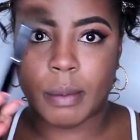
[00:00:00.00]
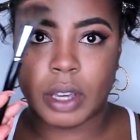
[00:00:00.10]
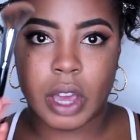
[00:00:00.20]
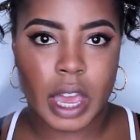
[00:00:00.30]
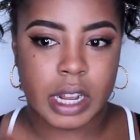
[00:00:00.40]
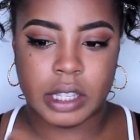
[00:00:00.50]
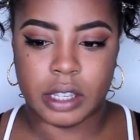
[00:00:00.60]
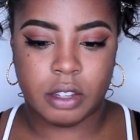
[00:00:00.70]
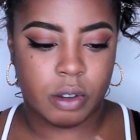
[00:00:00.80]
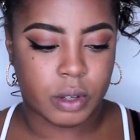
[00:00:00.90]
I'm gonna go ahead
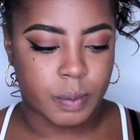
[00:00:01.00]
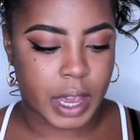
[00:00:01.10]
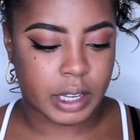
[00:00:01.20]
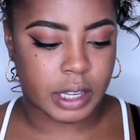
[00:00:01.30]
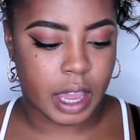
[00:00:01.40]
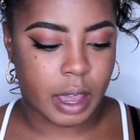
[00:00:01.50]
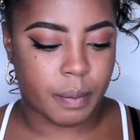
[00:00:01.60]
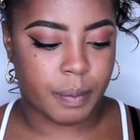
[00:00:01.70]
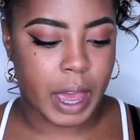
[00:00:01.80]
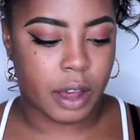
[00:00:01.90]
and use my
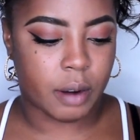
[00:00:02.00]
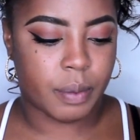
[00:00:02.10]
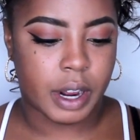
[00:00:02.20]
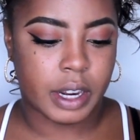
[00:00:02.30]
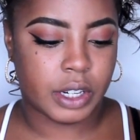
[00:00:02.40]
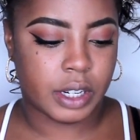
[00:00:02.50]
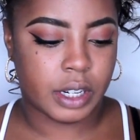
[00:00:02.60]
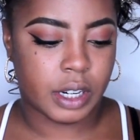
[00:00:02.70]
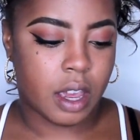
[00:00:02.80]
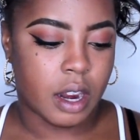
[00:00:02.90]
same powder brush
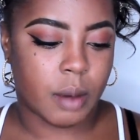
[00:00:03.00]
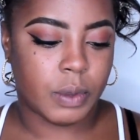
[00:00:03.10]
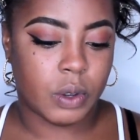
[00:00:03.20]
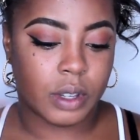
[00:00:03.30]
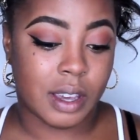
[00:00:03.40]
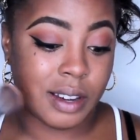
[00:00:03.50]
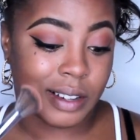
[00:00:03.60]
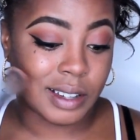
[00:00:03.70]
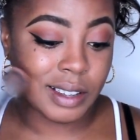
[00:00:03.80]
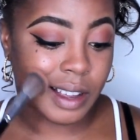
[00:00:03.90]
and I'm using
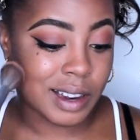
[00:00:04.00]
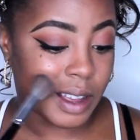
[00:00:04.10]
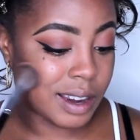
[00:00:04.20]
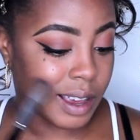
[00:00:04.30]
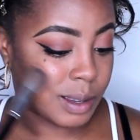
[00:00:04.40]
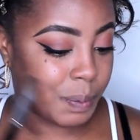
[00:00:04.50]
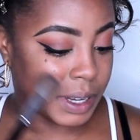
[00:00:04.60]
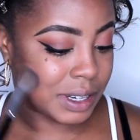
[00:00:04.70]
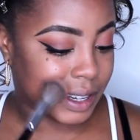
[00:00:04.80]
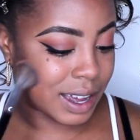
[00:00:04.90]
just a nice
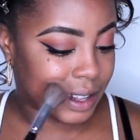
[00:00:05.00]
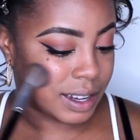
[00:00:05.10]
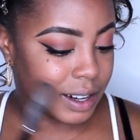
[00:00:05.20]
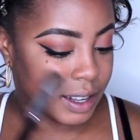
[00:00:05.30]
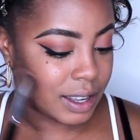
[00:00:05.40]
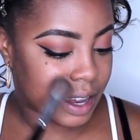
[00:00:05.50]
peachy color,